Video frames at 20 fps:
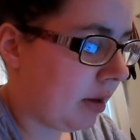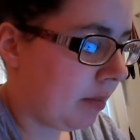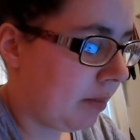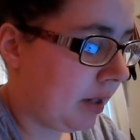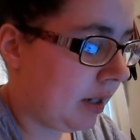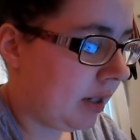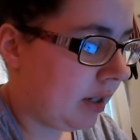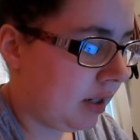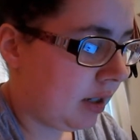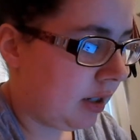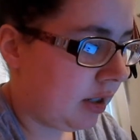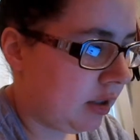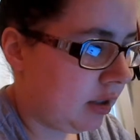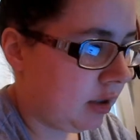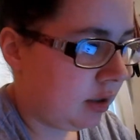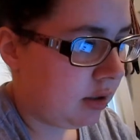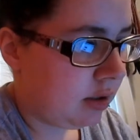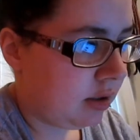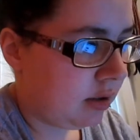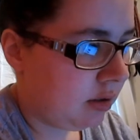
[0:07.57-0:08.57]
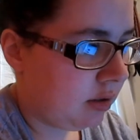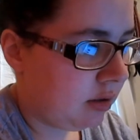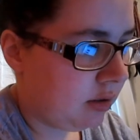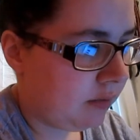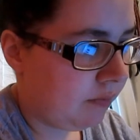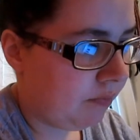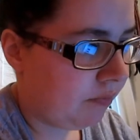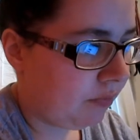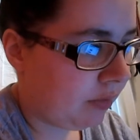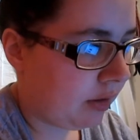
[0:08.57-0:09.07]
Because,
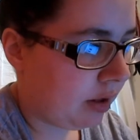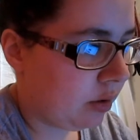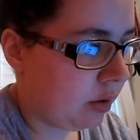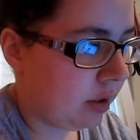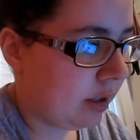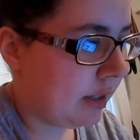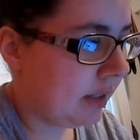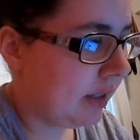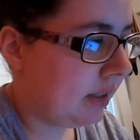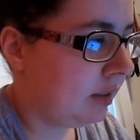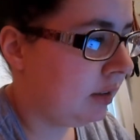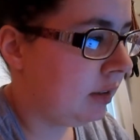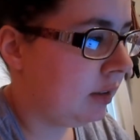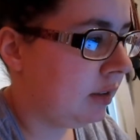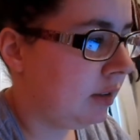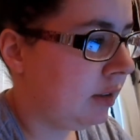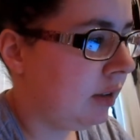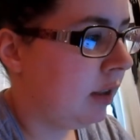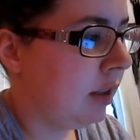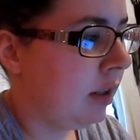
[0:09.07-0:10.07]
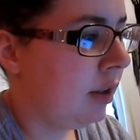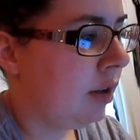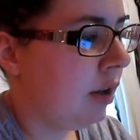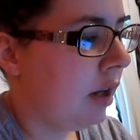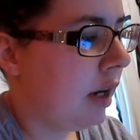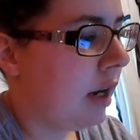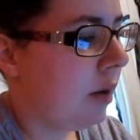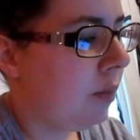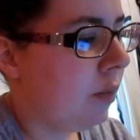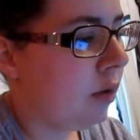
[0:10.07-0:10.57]
well,
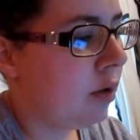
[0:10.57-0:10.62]
I